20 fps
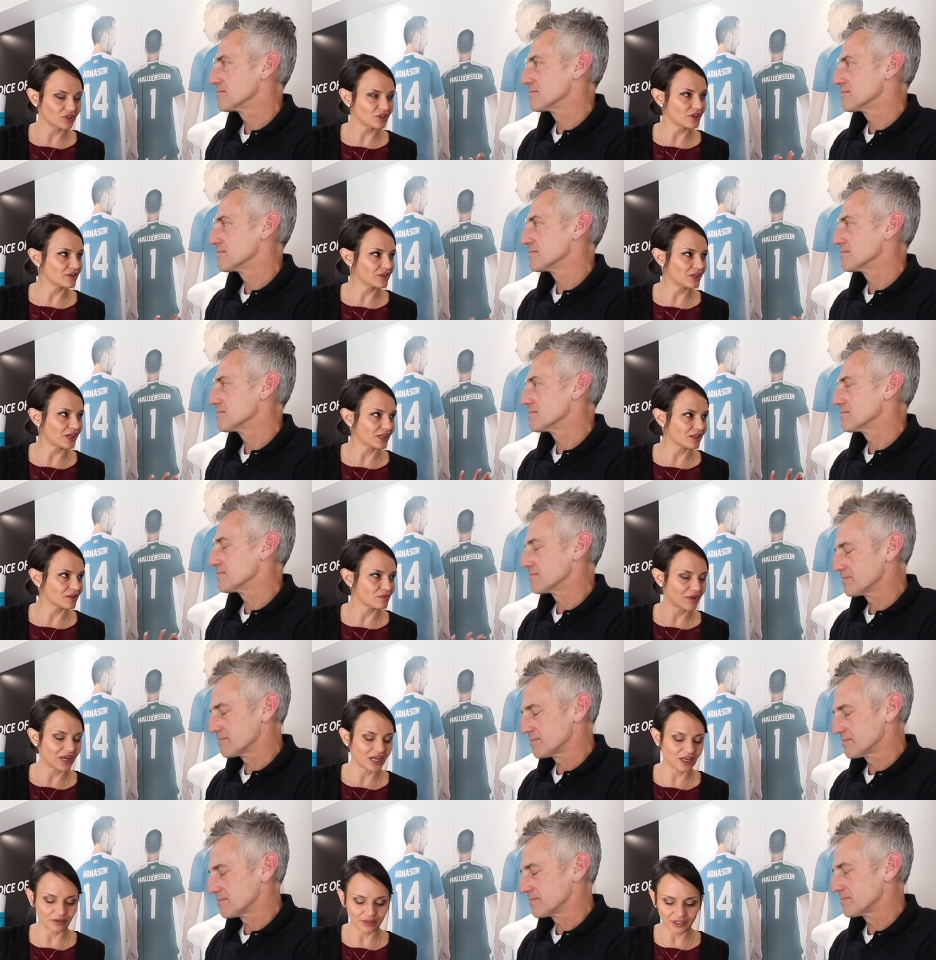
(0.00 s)
Speaker 1: you know like the
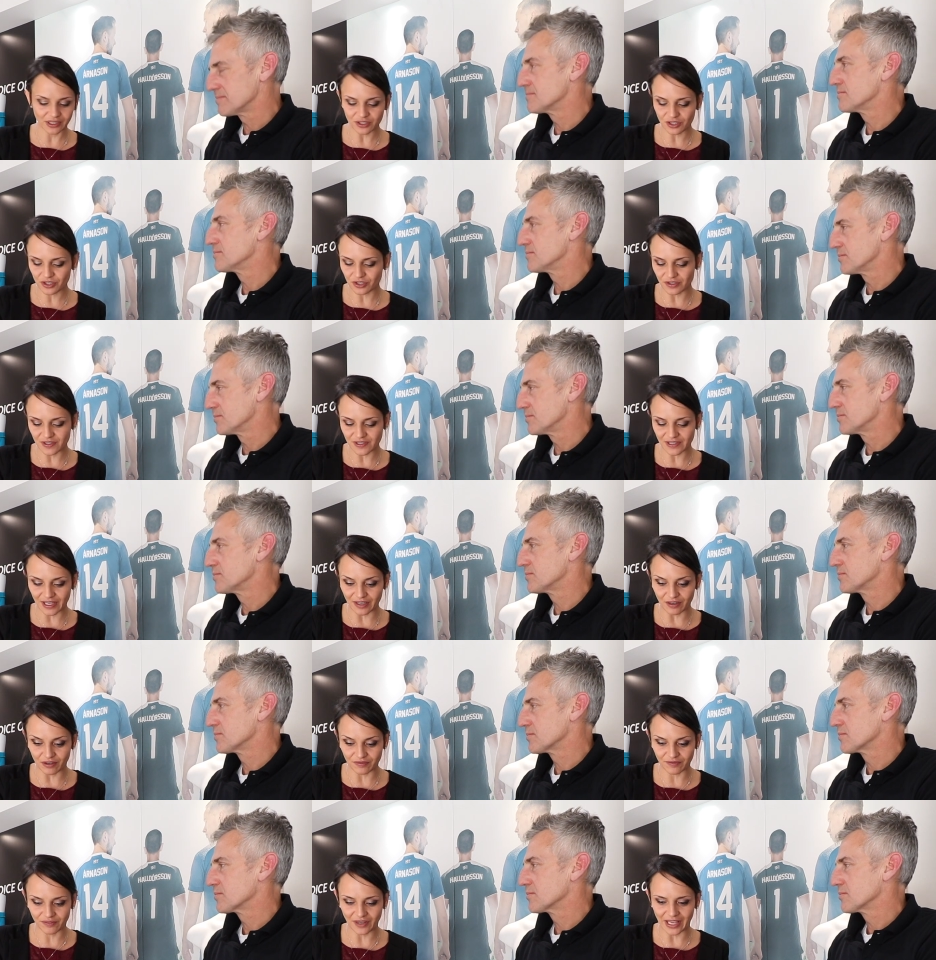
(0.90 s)
ballerina shoes they
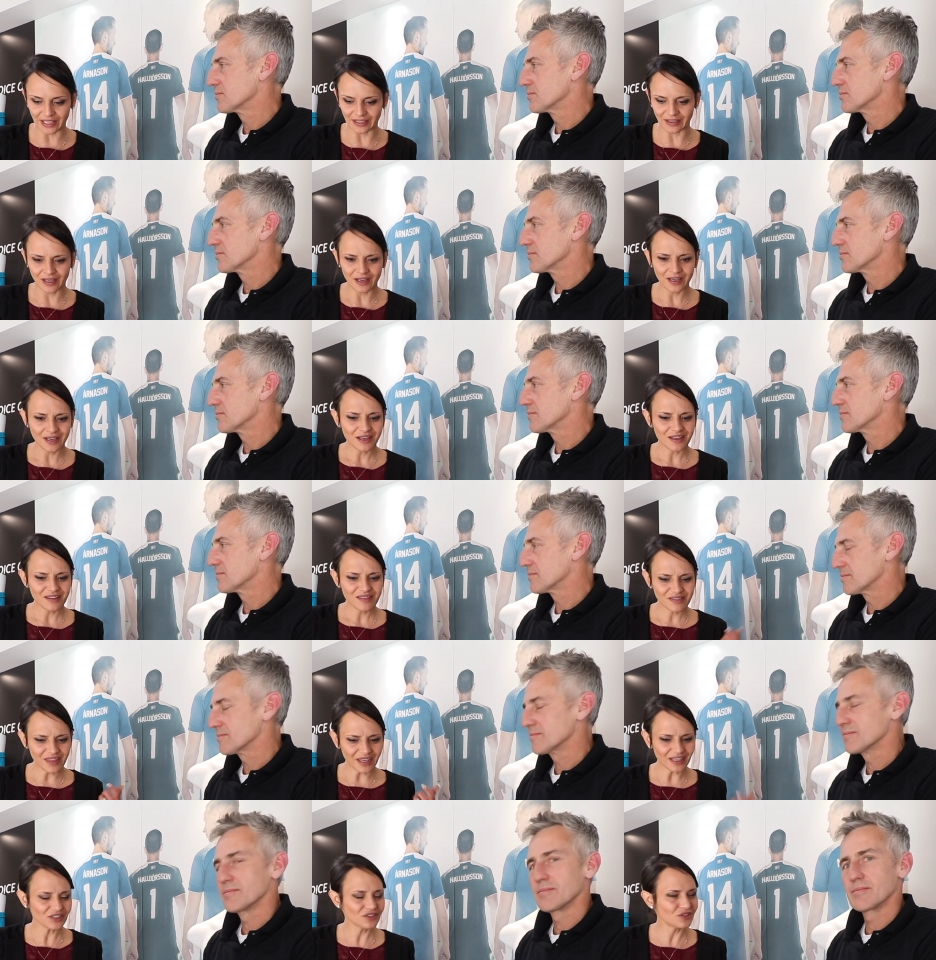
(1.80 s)
are flat
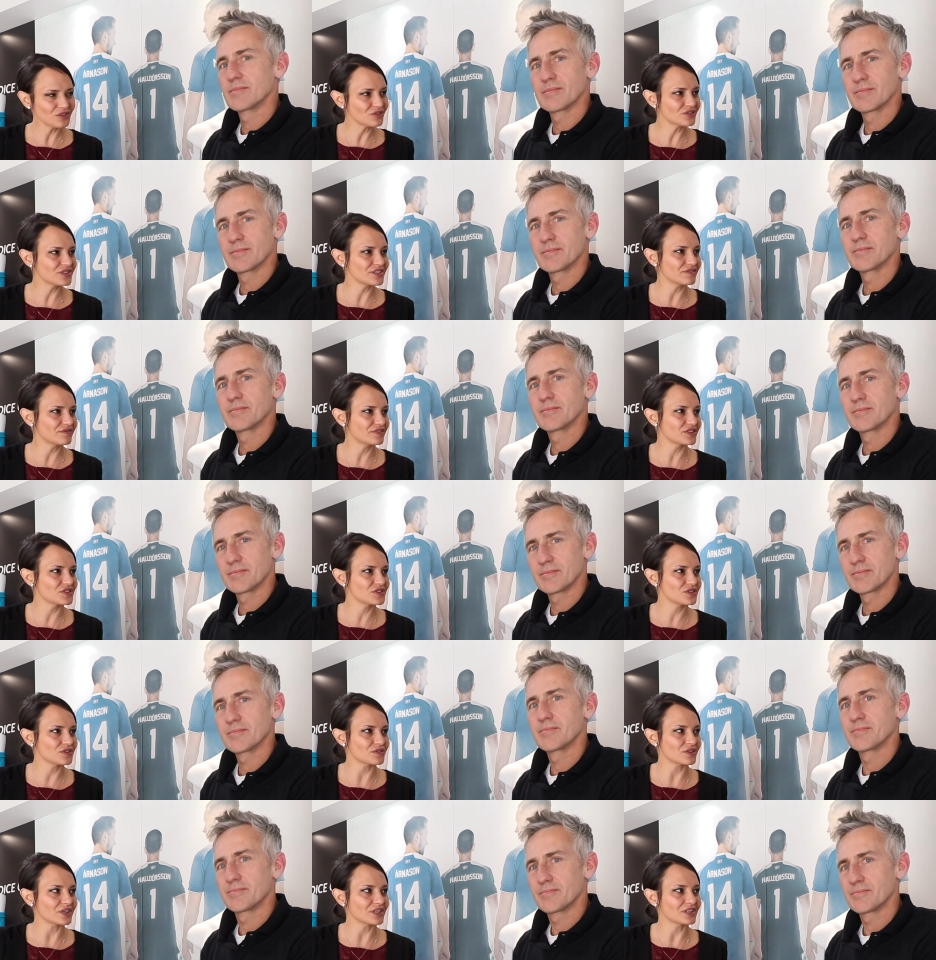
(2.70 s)
they do differ too